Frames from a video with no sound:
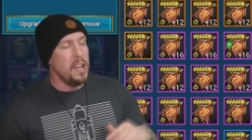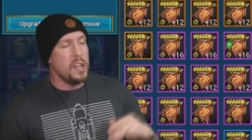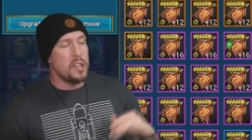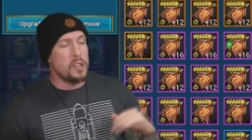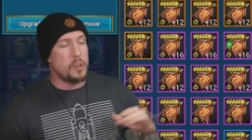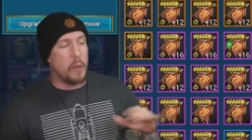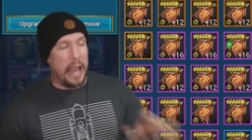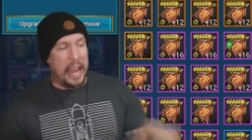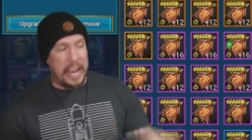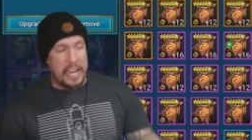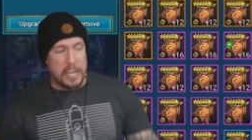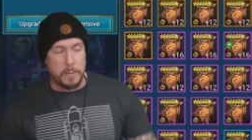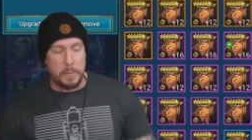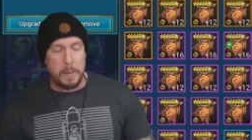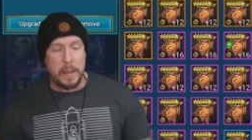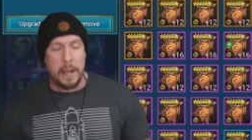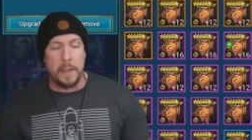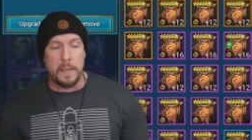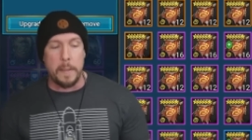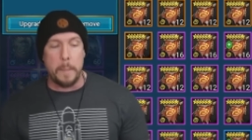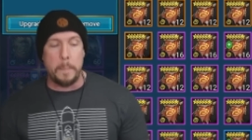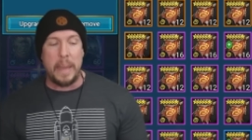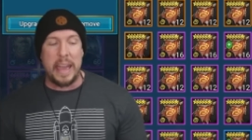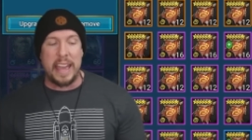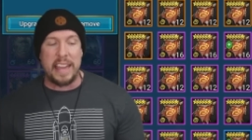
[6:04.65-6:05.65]
So HP
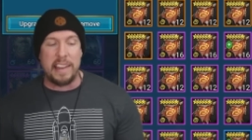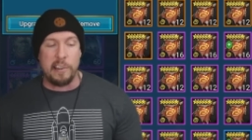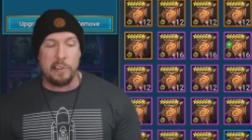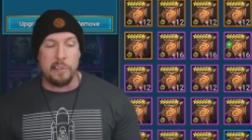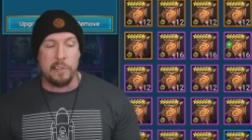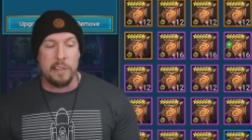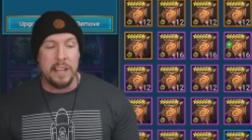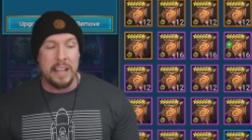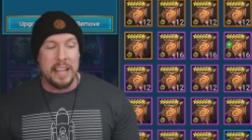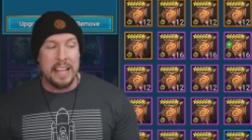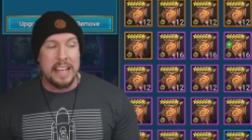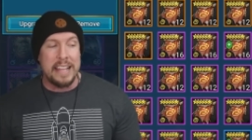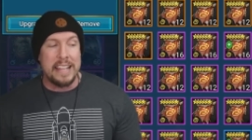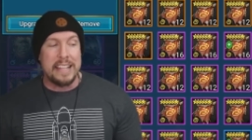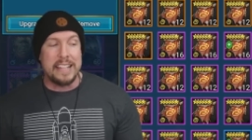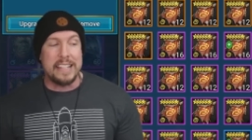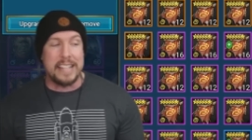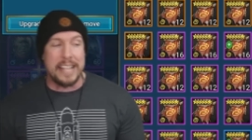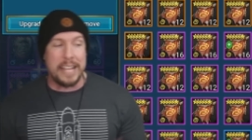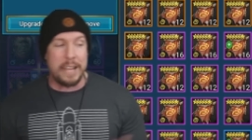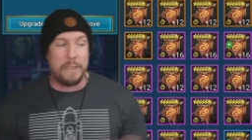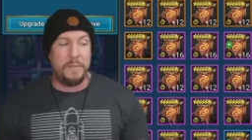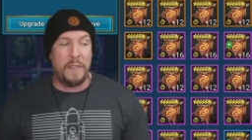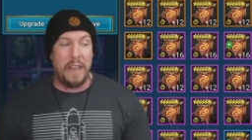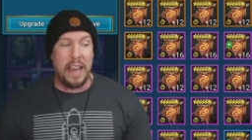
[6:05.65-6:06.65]
on the banner,
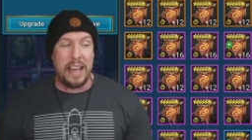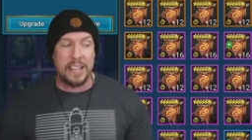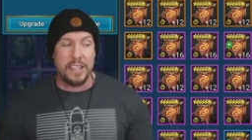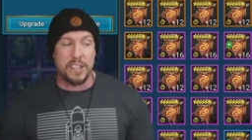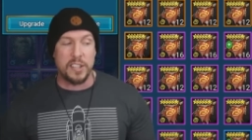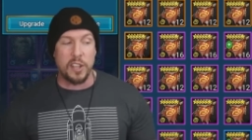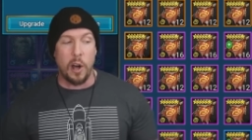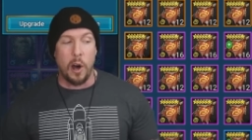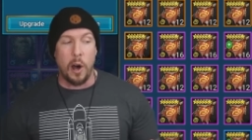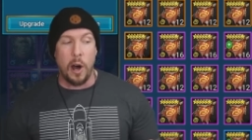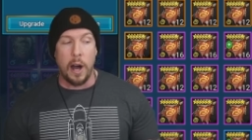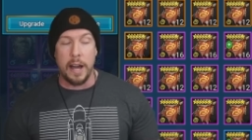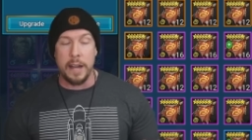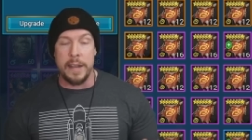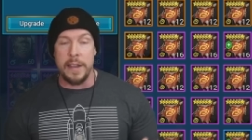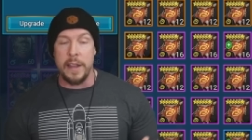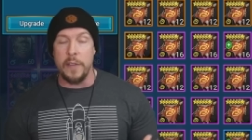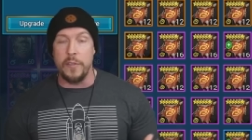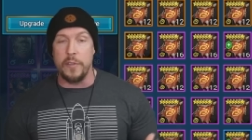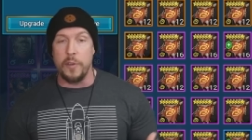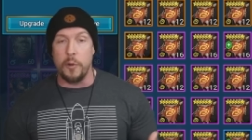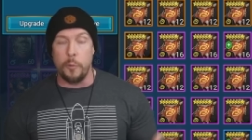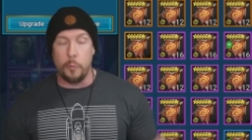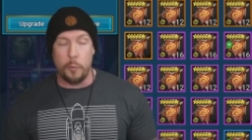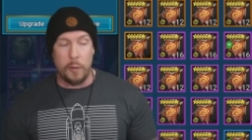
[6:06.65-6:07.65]
defense on
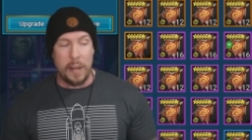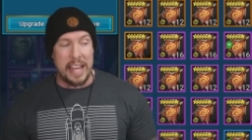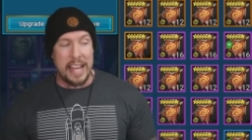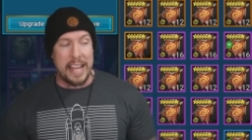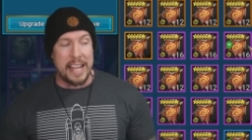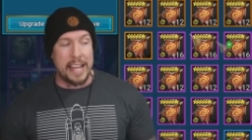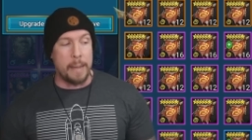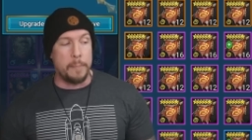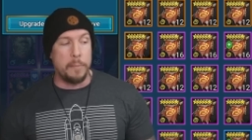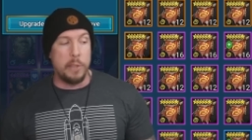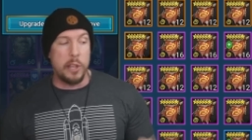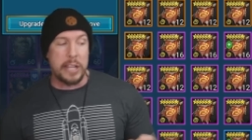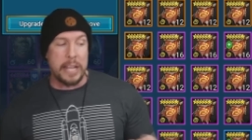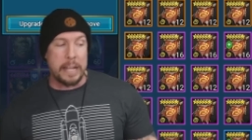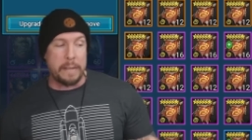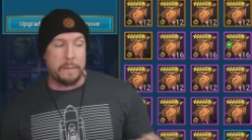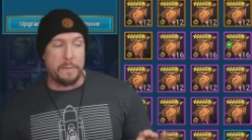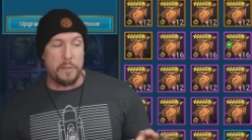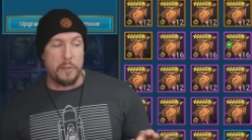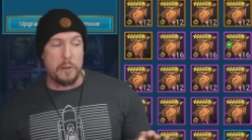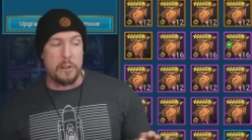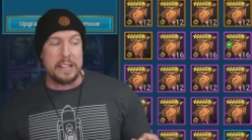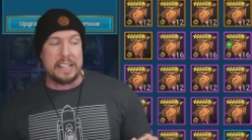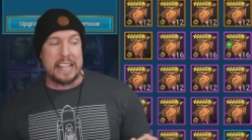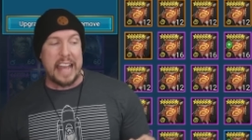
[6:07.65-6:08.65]
the ring. I'm looking
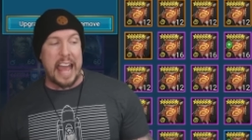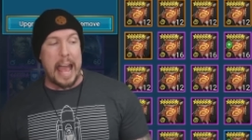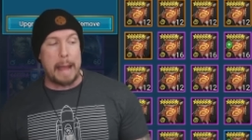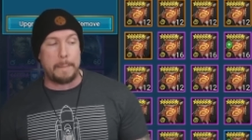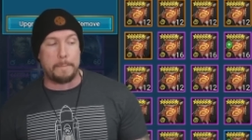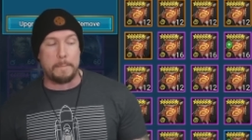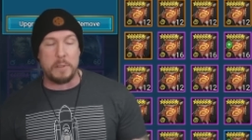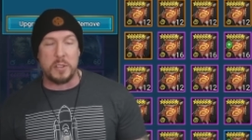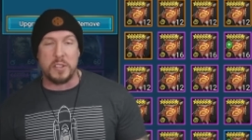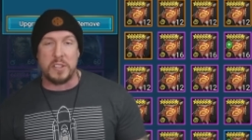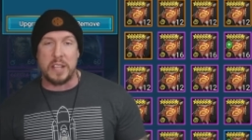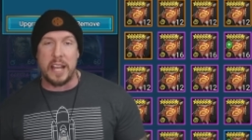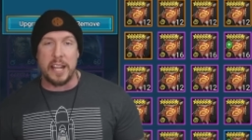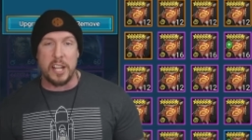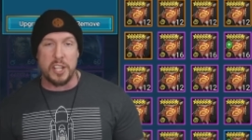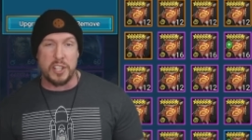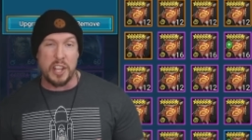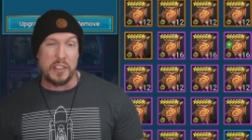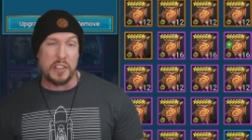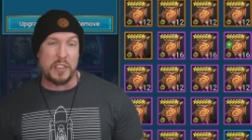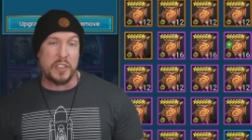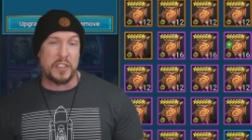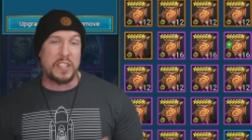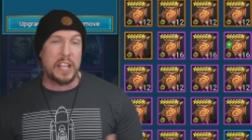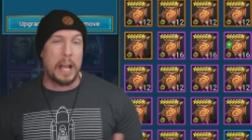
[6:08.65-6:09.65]
for attack percentage
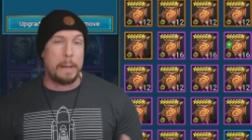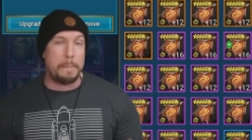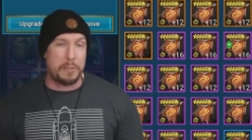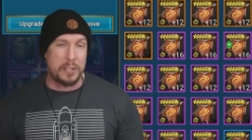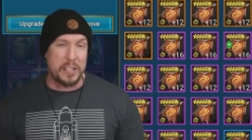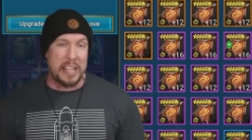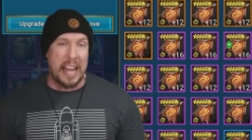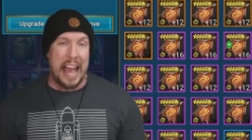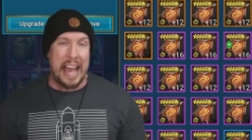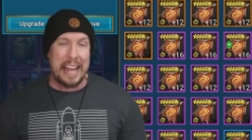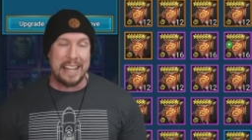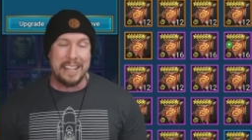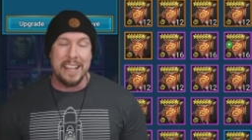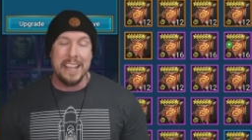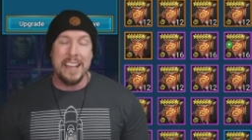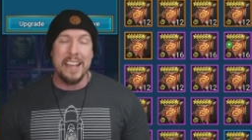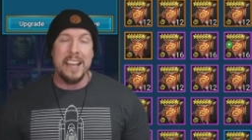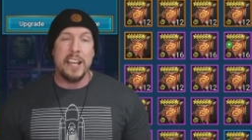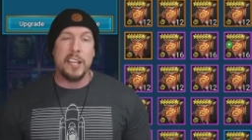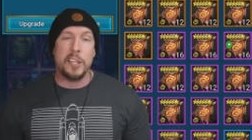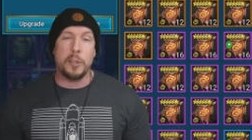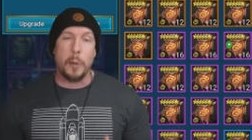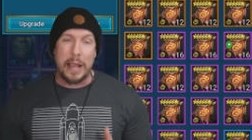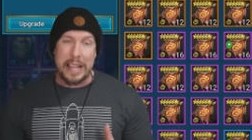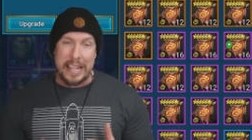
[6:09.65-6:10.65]
as a
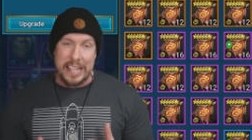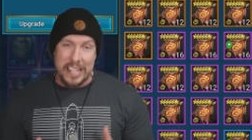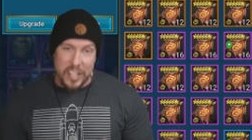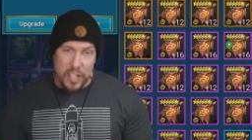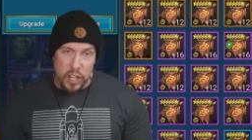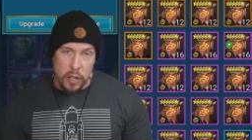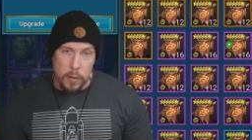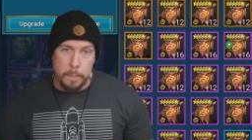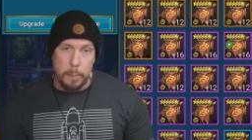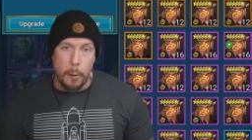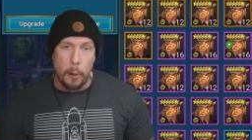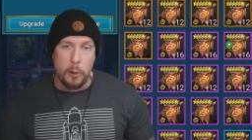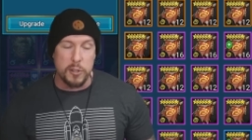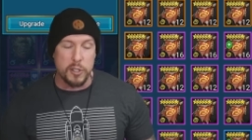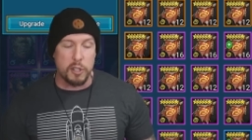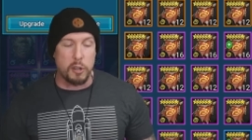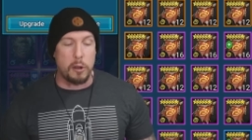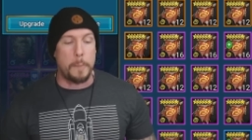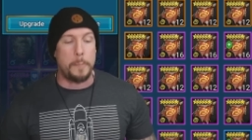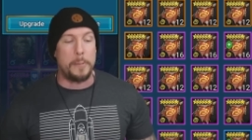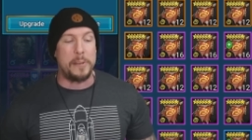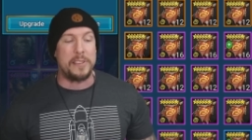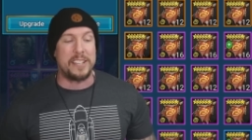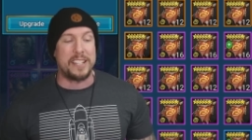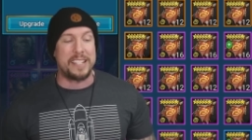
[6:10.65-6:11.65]
substat, so I can still bolster
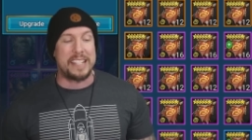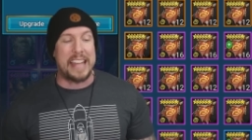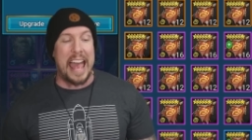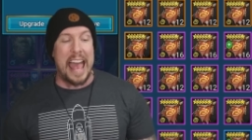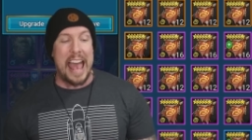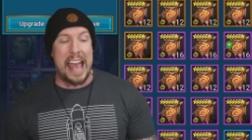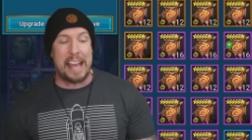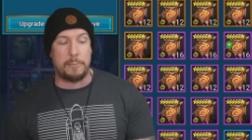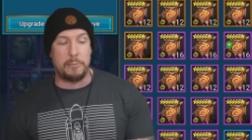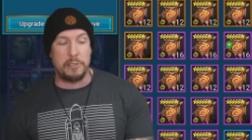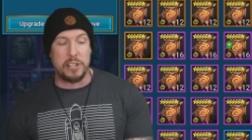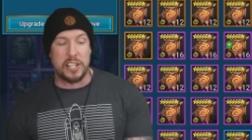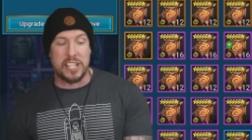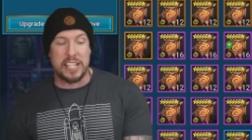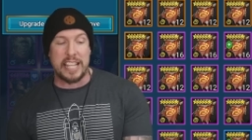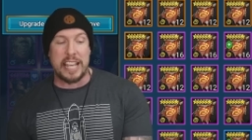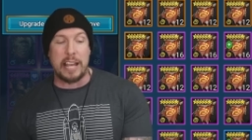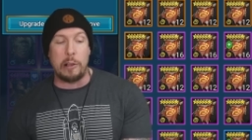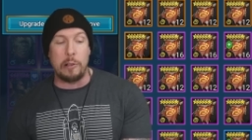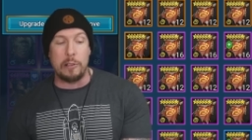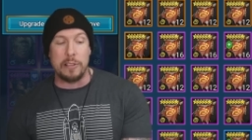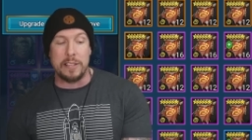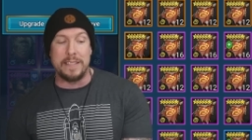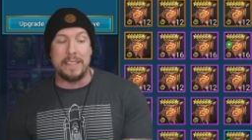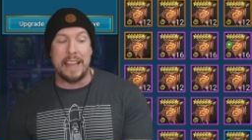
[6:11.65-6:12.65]
up his attack, which
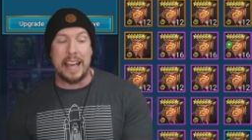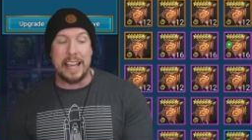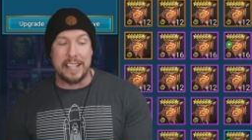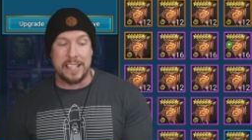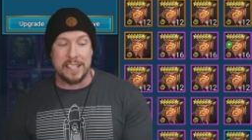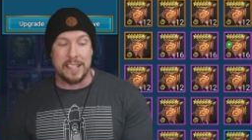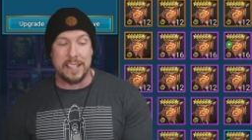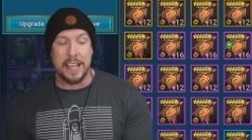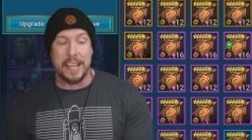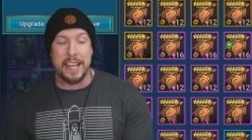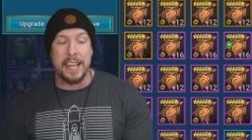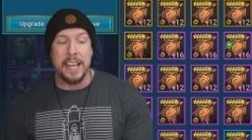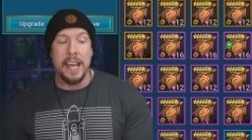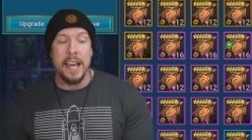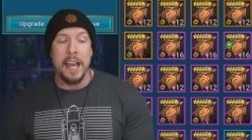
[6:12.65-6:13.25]
scales nicely